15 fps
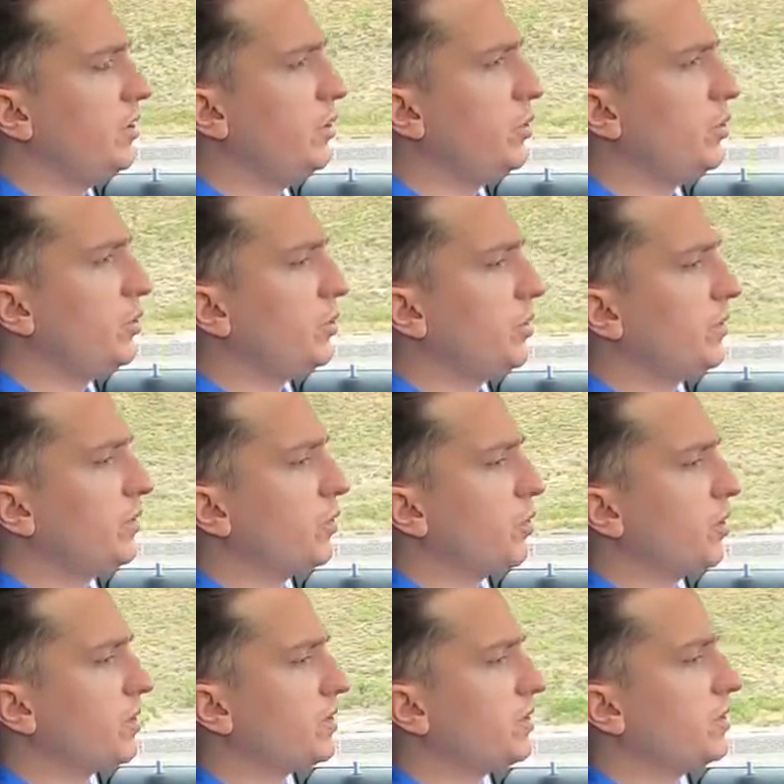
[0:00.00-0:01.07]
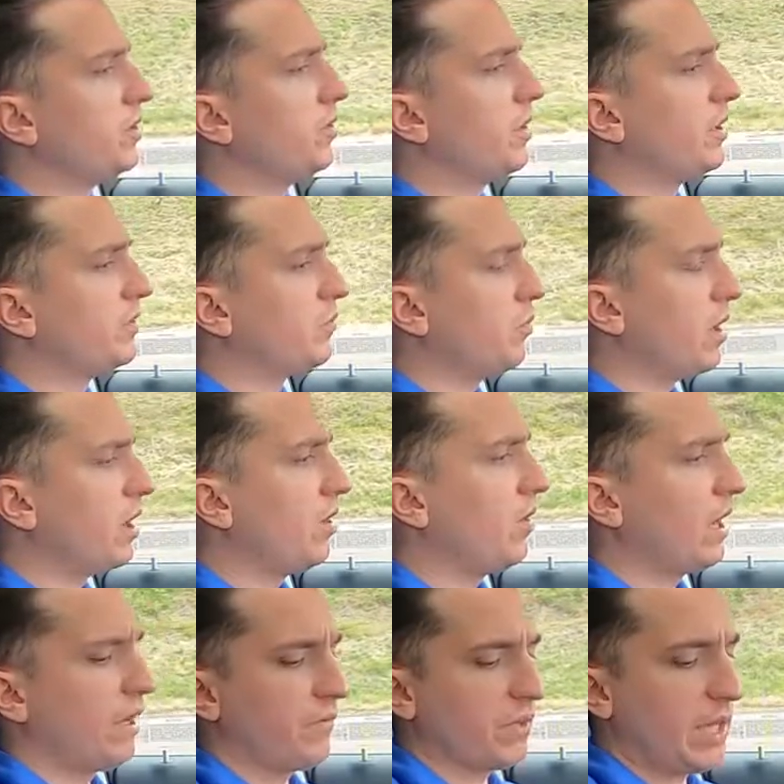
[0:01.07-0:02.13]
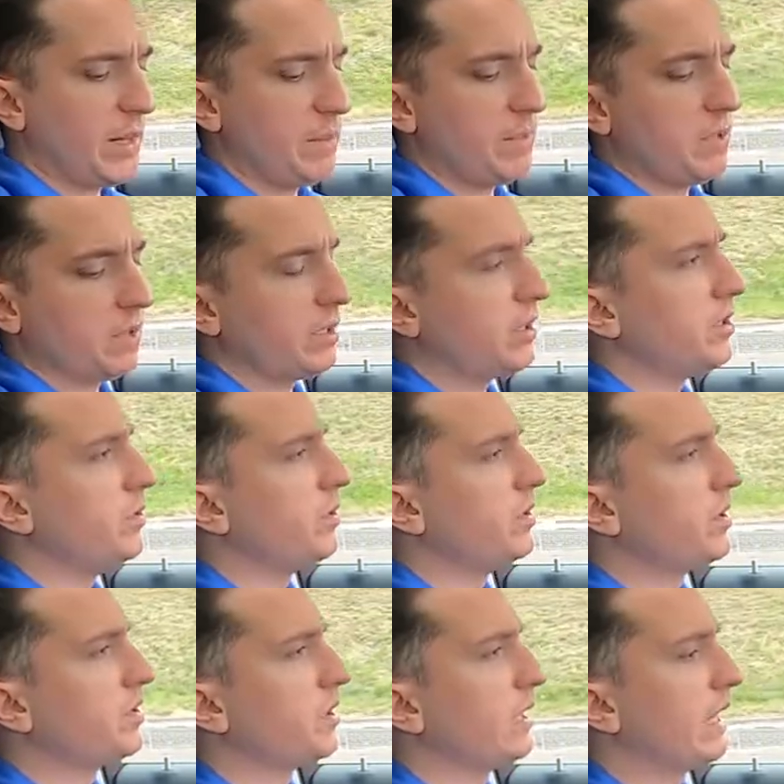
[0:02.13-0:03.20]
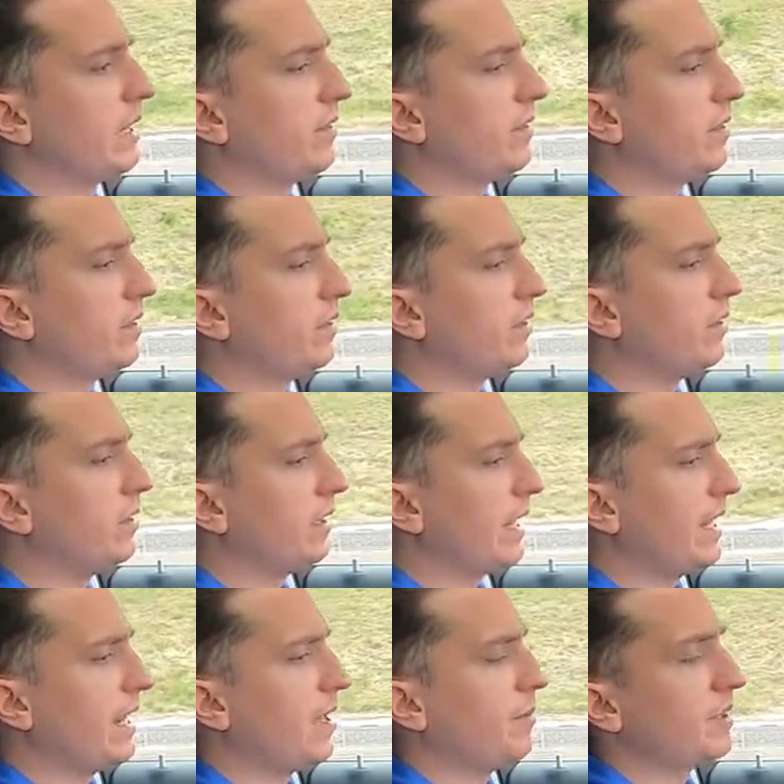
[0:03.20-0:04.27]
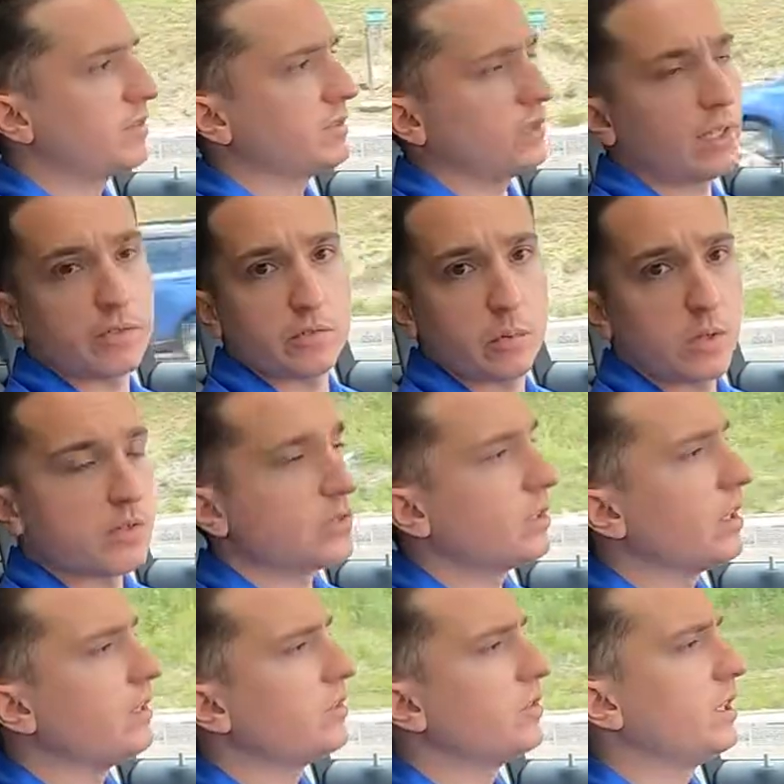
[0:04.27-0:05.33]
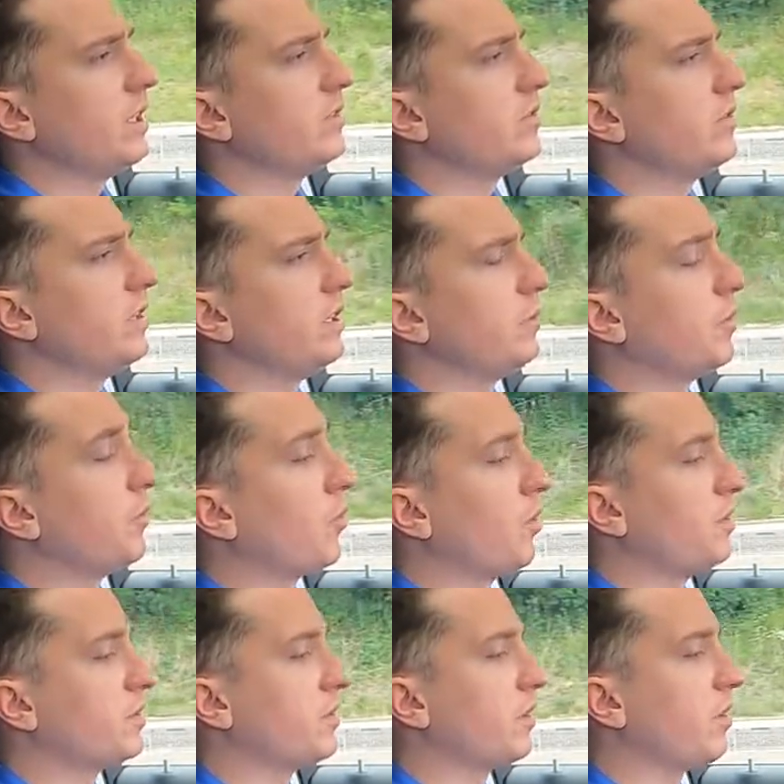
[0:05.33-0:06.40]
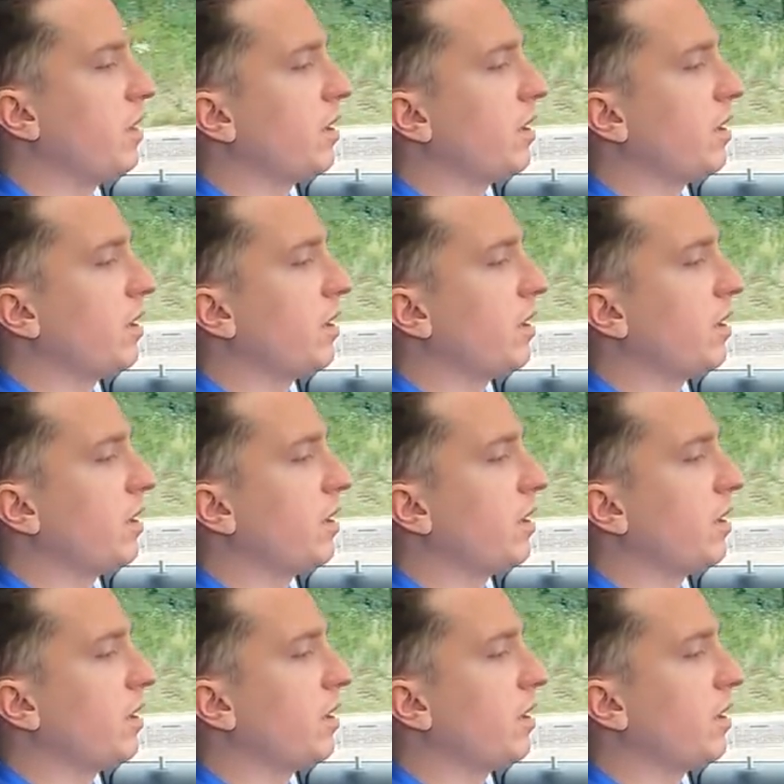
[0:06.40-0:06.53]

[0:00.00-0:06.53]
you do, of course, still as well have the capability to adjust the, dynamic select switch and change the performance of the